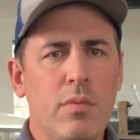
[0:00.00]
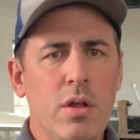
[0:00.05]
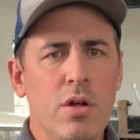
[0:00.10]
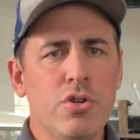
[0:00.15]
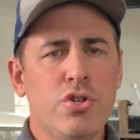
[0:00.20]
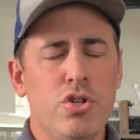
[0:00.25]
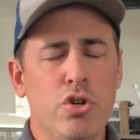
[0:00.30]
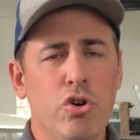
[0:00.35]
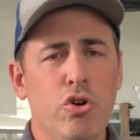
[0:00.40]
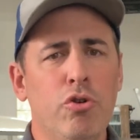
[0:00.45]

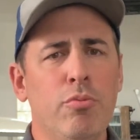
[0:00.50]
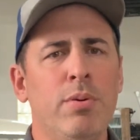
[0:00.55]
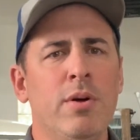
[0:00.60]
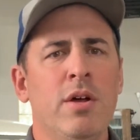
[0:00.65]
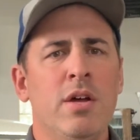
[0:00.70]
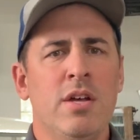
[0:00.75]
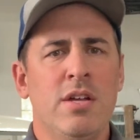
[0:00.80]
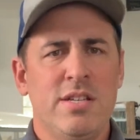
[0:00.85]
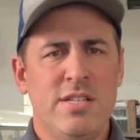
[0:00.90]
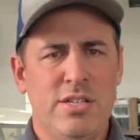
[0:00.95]
tube,
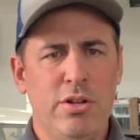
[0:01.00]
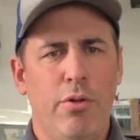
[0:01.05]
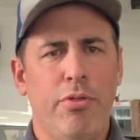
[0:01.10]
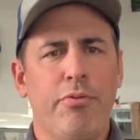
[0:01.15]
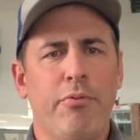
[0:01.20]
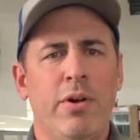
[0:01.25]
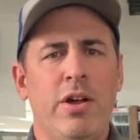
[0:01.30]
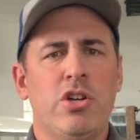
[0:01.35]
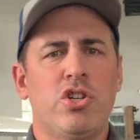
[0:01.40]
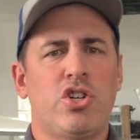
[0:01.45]
still
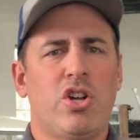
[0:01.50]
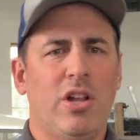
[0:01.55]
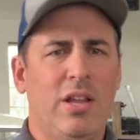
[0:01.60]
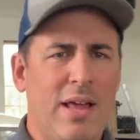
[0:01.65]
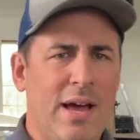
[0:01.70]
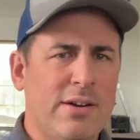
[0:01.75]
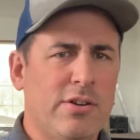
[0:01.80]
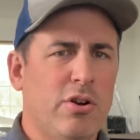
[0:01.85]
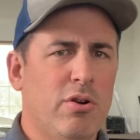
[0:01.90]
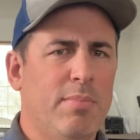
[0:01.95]
3-inch
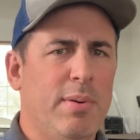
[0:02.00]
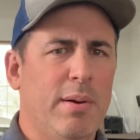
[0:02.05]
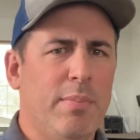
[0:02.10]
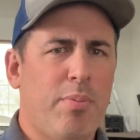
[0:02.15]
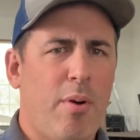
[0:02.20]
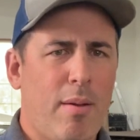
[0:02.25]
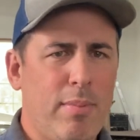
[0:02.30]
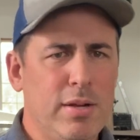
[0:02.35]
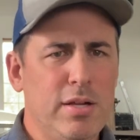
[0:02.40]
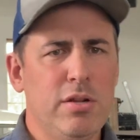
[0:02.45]
collector, but
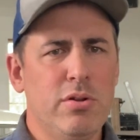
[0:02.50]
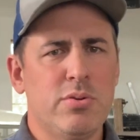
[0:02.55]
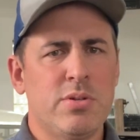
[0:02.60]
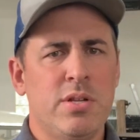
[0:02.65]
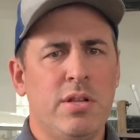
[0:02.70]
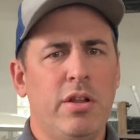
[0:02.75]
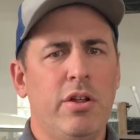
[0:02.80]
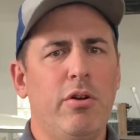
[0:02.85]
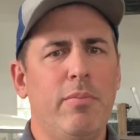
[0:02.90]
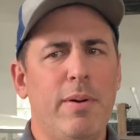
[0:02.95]
probably losing
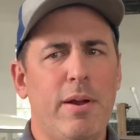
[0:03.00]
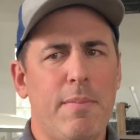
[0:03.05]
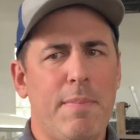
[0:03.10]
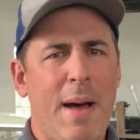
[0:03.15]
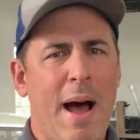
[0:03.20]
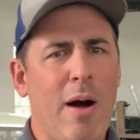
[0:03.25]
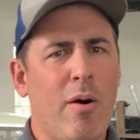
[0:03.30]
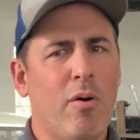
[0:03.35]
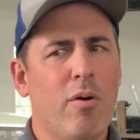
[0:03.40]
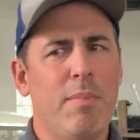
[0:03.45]
a little bit of
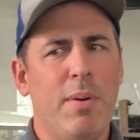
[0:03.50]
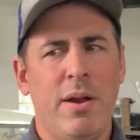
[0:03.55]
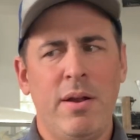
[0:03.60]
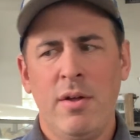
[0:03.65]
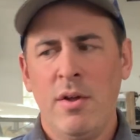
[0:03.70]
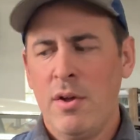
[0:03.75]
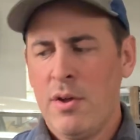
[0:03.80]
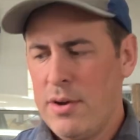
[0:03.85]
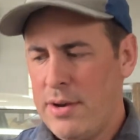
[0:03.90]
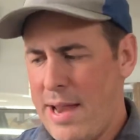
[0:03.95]
power. But
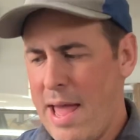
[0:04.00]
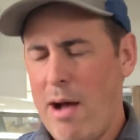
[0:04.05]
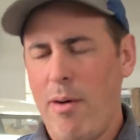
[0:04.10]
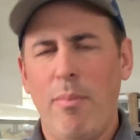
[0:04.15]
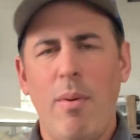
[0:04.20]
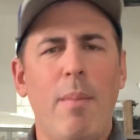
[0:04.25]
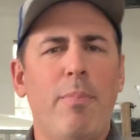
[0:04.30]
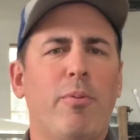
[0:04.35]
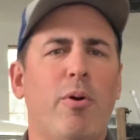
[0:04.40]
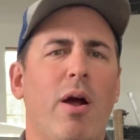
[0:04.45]
now I'm
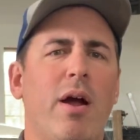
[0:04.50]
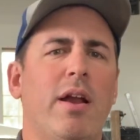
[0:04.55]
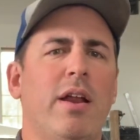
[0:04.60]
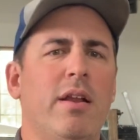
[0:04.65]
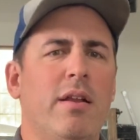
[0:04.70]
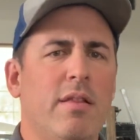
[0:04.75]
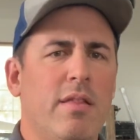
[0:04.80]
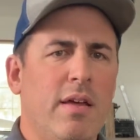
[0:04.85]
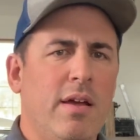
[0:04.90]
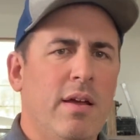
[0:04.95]

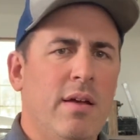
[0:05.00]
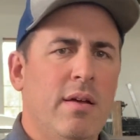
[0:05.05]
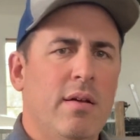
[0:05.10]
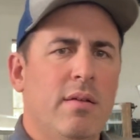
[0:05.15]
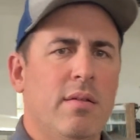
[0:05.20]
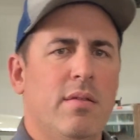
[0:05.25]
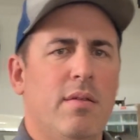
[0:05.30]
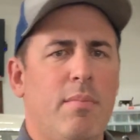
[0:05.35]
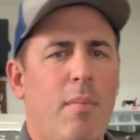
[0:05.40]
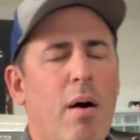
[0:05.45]
upgrading
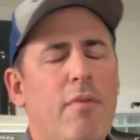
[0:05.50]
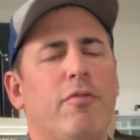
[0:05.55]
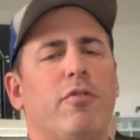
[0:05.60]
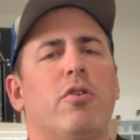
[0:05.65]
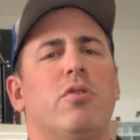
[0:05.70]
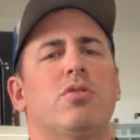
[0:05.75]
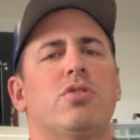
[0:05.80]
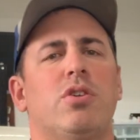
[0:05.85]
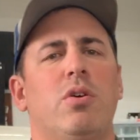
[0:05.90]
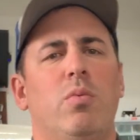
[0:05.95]
the
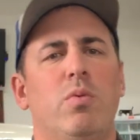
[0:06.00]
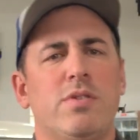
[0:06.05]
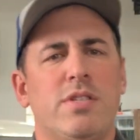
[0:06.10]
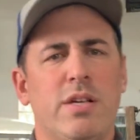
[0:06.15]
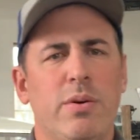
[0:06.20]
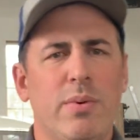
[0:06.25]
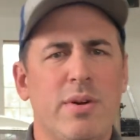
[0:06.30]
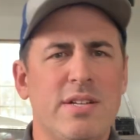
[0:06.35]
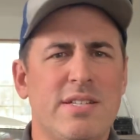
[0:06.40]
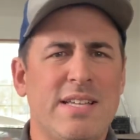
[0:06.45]
mufflers, so we'll see
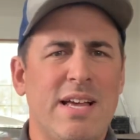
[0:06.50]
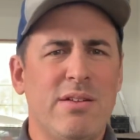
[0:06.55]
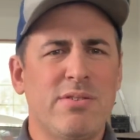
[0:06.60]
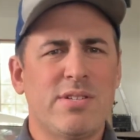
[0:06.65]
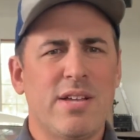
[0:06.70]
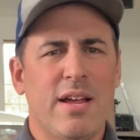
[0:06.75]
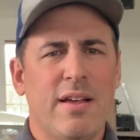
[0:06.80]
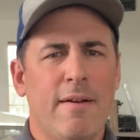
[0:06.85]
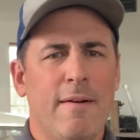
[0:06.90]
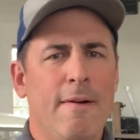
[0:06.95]
what it sounds
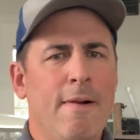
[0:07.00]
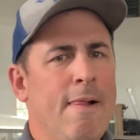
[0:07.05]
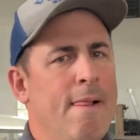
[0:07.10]
like.